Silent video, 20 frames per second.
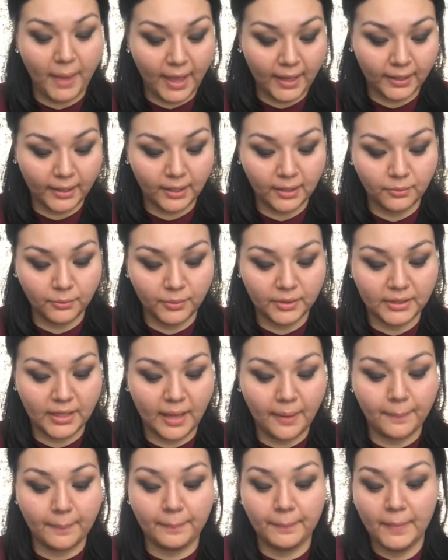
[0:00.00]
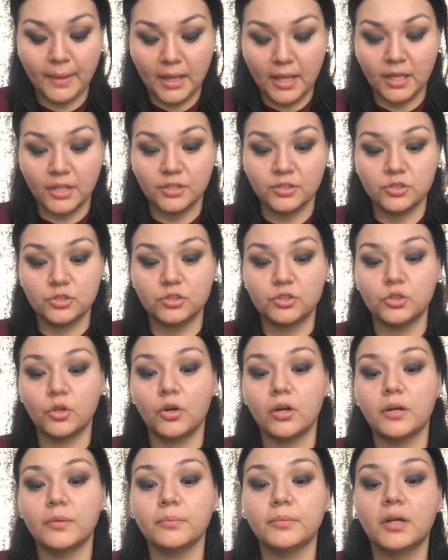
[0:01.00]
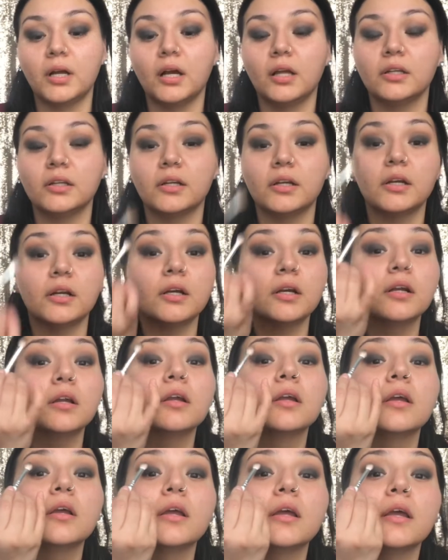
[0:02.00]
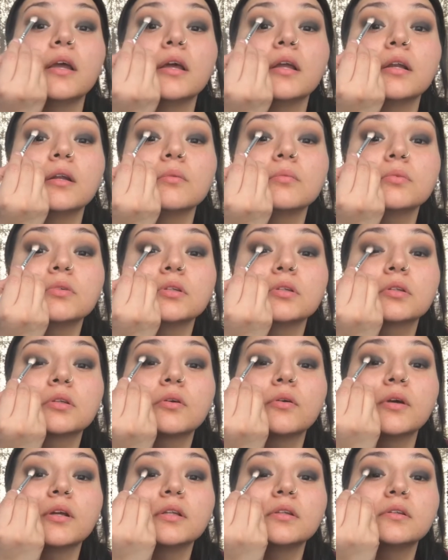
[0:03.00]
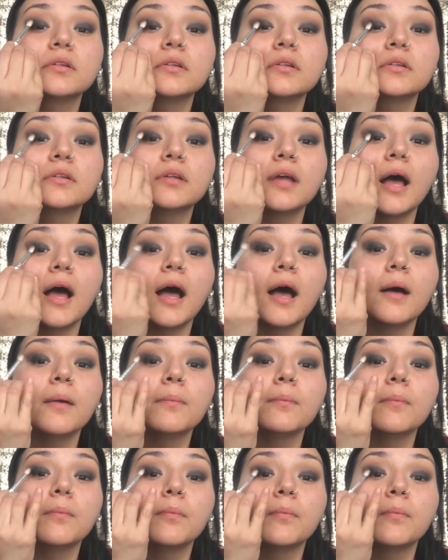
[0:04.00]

Back in with that storm color and I'm just going to tap.